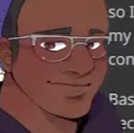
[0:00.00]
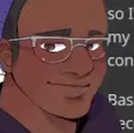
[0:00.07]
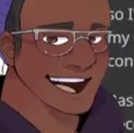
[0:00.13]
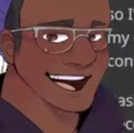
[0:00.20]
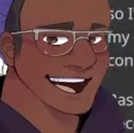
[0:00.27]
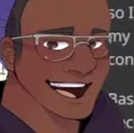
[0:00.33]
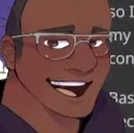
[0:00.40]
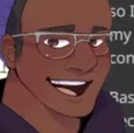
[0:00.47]

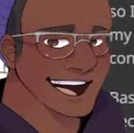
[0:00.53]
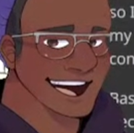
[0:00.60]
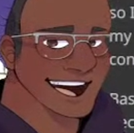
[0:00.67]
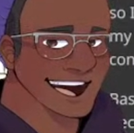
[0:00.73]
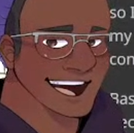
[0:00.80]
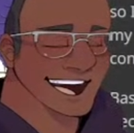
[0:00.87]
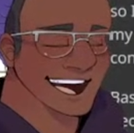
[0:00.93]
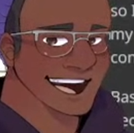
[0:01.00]
just start
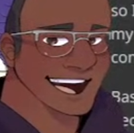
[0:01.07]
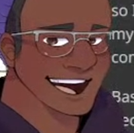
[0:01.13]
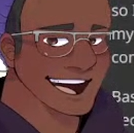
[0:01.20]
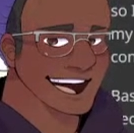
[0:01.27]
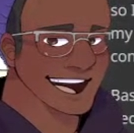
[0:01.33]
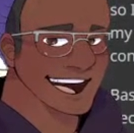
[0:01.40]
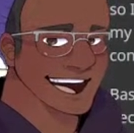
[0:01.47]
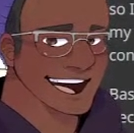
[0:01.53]
picking the
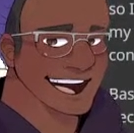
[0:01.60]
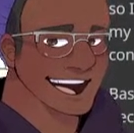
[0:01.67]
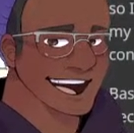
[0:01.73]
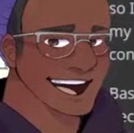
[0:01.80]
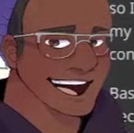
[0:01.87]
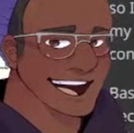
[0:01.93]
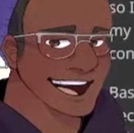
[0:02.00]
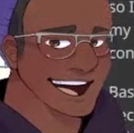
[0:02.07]
shit that you
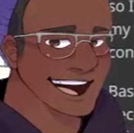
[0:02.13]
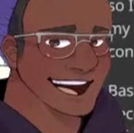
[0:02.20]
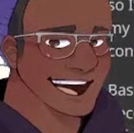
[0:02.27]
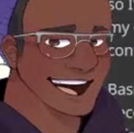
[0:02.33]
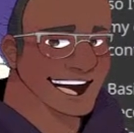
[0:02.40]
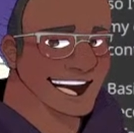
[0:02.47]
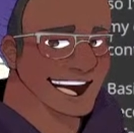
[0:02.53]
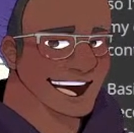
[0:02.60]
don't care
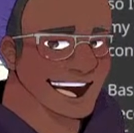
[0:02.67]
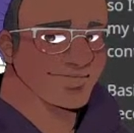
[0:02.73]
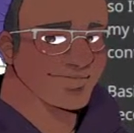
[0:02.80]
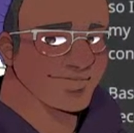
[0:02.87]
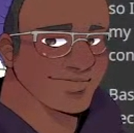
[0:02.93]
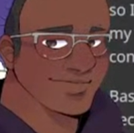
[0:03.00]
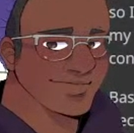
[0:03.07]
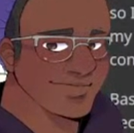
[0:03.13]
about,
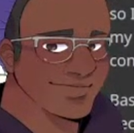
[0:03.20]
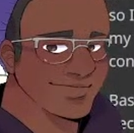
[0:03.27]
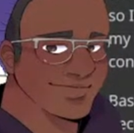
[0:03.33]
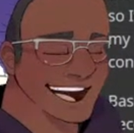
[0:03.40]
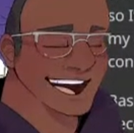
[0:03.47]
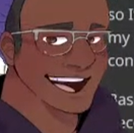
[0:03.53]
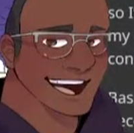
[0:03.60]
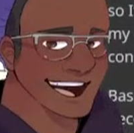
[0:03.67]

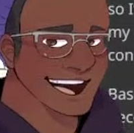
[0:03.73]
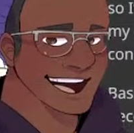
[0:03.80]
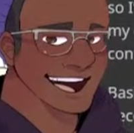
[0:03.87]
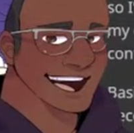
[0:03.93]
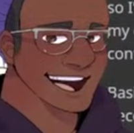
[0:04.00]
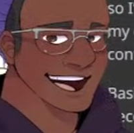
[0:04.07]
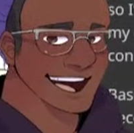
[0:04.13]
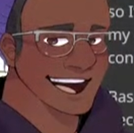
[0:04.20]
okay? The
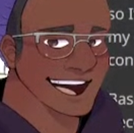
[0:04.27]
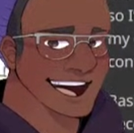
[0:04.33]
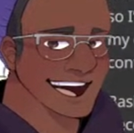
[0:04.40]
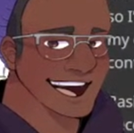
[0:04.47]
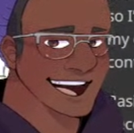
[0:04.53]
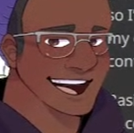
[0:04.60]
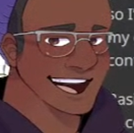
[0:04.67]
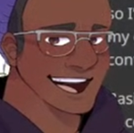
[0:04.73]
low
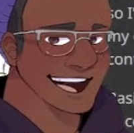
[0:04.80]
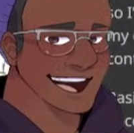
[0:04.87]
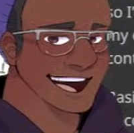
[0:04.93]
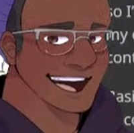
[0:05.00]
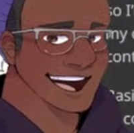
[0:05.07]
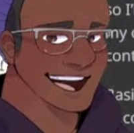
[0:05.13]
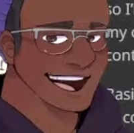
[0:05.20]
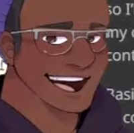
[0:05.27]
cost,
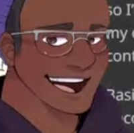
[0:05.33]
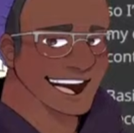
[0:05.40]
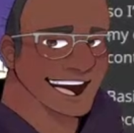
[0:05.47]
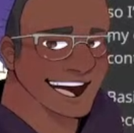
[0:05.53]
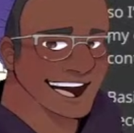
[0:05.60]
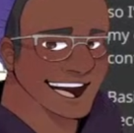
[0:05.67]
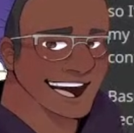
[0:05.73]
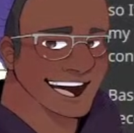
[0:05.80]
low rent
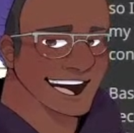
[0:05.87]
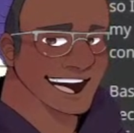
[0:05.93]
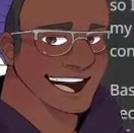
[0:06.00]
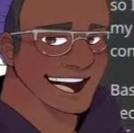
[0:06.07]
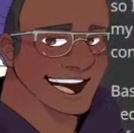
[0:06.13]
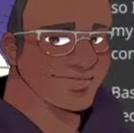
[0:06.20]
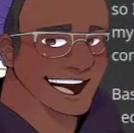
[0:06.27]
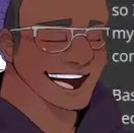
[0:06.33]
stuff
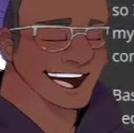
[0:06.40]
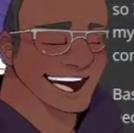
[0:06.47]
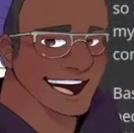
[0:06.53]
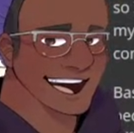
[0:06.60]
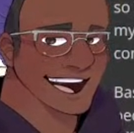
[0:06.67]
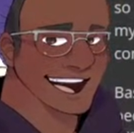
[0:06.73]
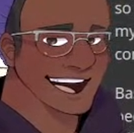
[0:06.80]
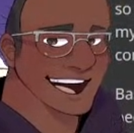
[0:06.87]
that you're
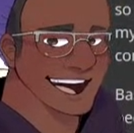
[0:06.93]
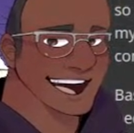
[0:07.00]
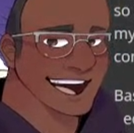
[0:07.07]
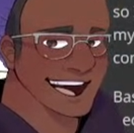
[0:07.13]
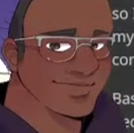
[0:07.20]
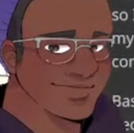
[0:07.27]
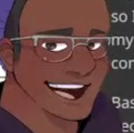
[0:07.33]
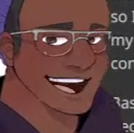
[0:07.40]
like,
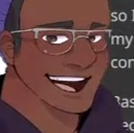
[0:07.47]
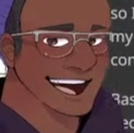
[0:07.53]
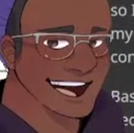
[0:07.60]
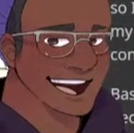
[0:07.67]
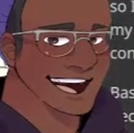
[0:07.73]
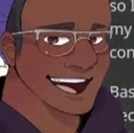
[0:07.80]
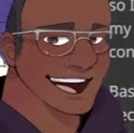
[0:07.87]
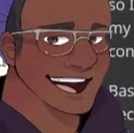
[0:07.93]
I
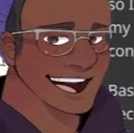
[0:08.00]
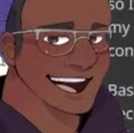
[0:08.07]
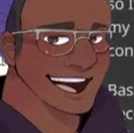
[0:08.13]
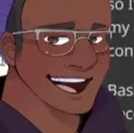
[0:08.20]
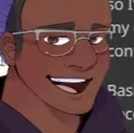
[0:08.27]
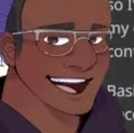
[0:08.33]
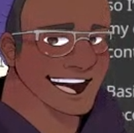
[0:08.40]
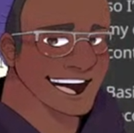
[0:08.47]
guess I
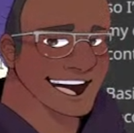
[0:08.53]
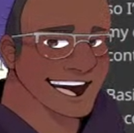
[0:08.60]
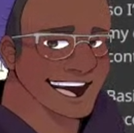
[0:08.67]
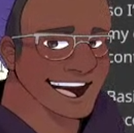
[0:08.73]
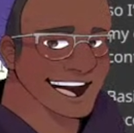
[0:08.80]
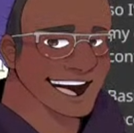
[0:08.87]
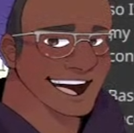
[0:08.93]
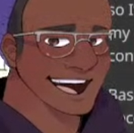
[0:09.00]
like this
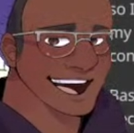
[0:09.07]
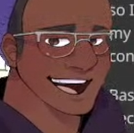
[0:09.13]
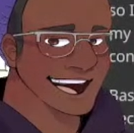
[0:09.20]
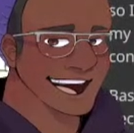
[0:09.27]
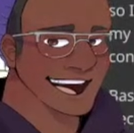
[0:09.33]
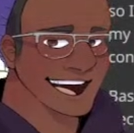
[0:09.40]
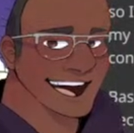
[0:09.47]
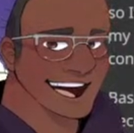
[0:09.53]

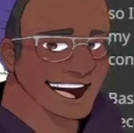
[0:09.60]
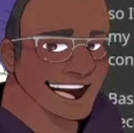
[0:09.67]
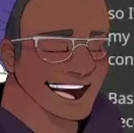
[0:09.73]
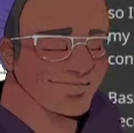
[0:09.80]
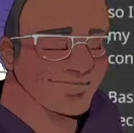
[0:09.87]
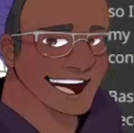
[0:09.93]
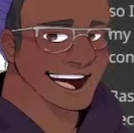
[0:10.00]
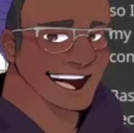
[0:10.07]
story.
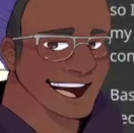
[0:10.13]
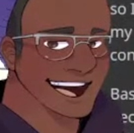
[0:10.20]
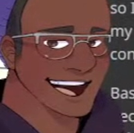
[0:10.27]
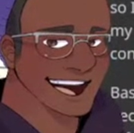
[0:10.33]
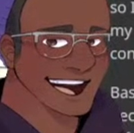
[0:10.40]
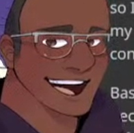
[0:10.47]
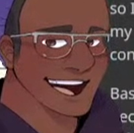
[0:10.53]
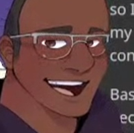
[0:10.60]
I don't know
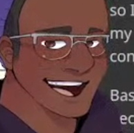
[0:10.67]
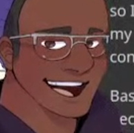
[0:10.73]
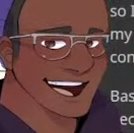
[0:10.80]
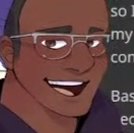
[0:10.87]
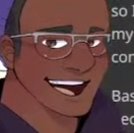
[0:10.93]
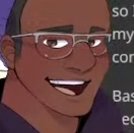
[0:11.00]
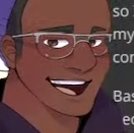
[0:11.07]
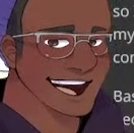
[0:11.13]
what happened to
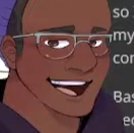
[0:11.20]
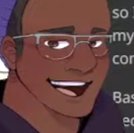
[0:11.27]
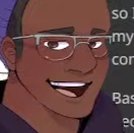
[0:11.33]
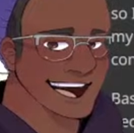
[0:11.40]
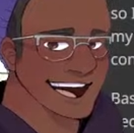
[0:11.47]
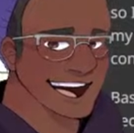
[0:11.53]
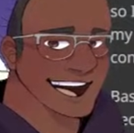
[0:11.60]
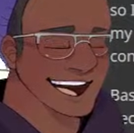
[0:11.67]
my
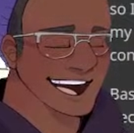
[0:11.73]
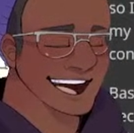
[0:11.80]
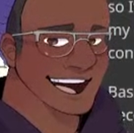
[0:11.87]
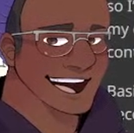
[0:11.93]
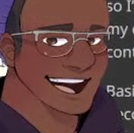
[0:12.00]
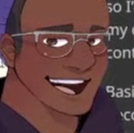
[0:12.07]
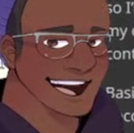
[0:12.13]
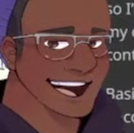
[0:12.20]
accent, but I
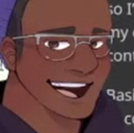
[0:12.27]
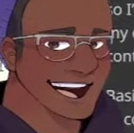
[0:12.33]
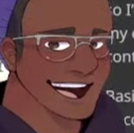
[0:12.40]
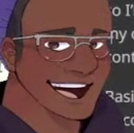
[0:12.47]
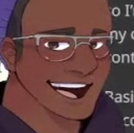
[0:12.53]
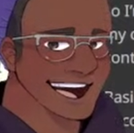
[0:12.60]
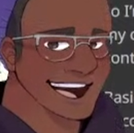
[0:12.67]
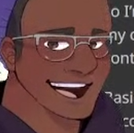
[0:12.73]
started talking
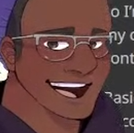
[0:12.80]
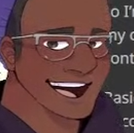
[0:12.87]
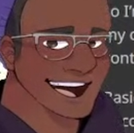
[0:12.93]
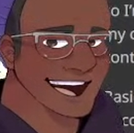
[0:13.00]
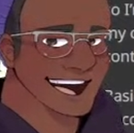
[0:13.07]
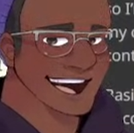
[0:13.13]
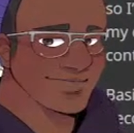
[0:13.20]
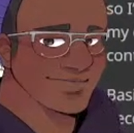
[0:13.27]
like this.